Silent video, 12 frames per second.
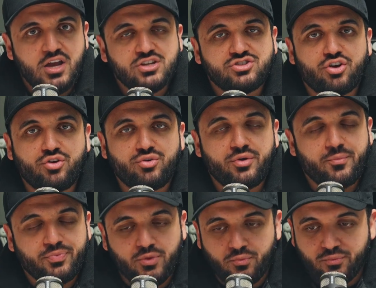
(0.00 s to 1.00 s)
So
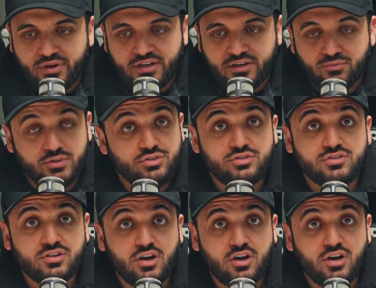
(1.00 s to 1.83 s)
we reduced the